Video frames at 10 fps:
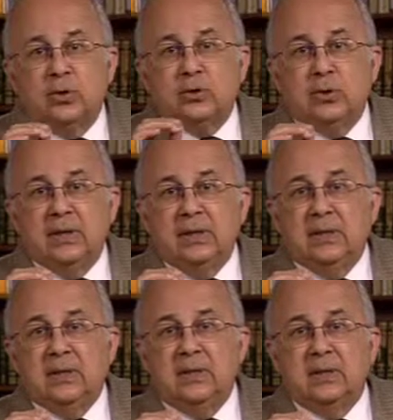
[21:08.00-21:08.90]
and
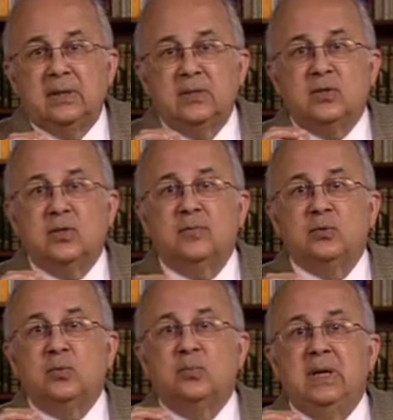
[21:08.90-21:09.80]
Shirin
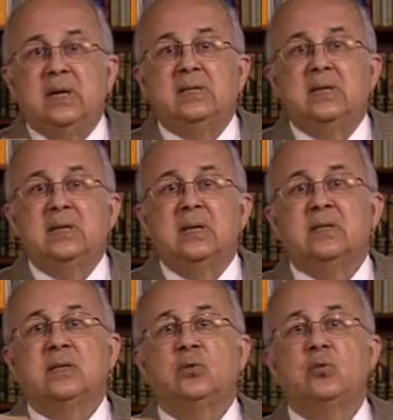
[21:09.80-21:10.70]
deserves to be listed
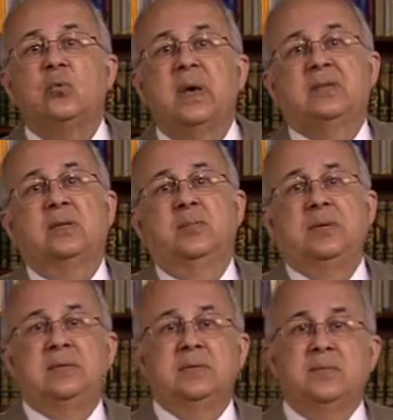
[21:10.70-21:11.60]
as a true
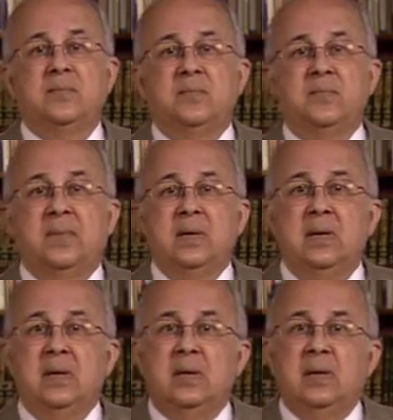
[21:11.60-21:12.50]
masterpiece.
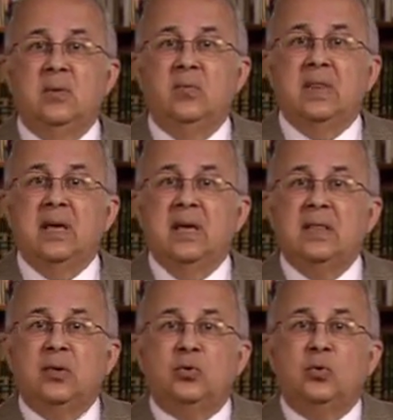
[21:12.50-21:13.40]
With a
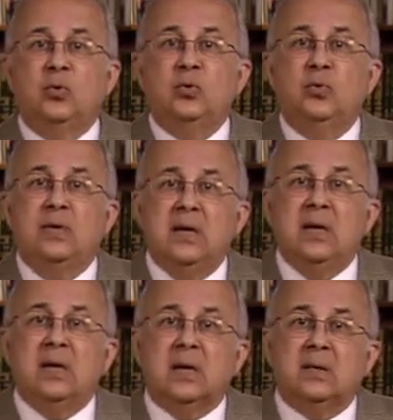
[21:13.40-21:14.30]
hitherto
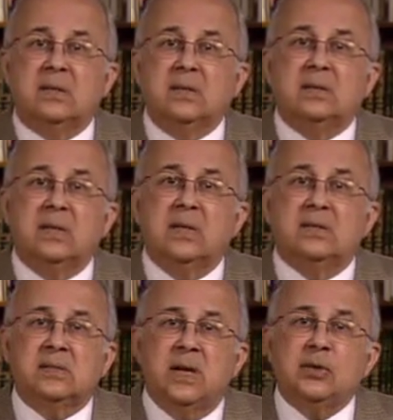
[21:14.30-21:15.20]
unique artistic
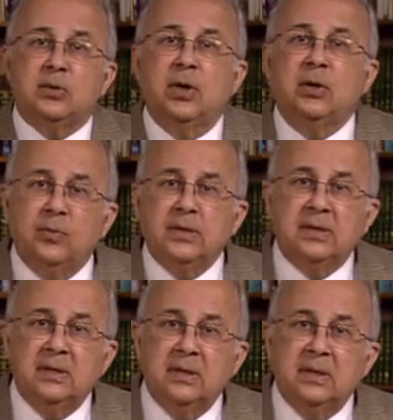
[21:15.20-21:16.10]
and structural
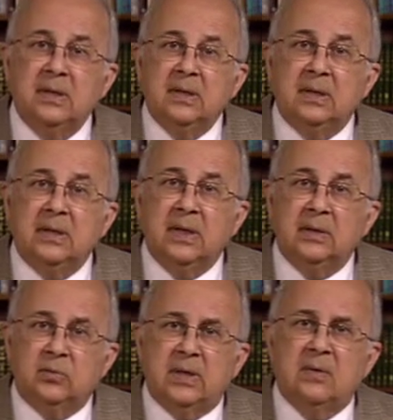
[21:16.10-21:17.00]
unity,
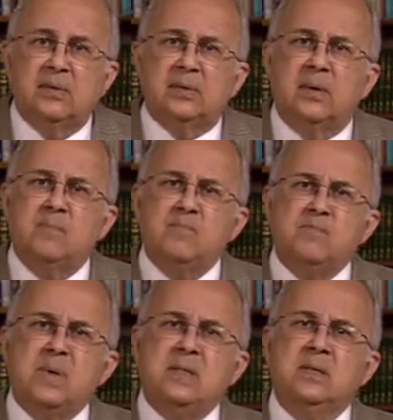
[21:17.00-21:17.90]
it would have a
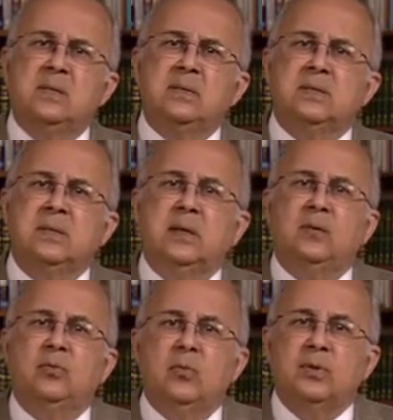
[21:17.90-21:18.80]
tremendous
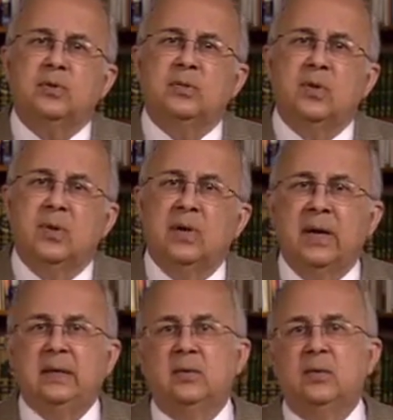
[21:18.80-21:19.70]
influence on
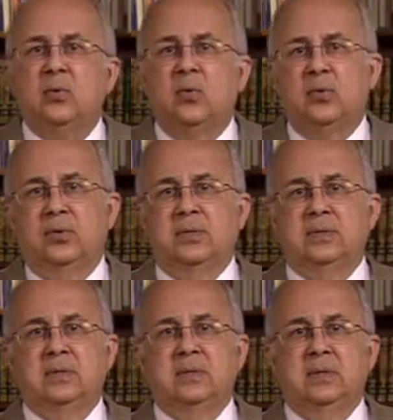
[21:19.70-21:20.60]
later
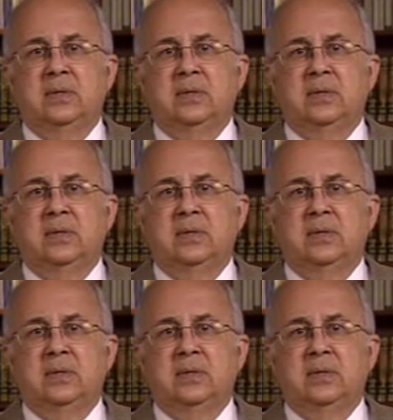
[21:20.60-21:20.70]
authors.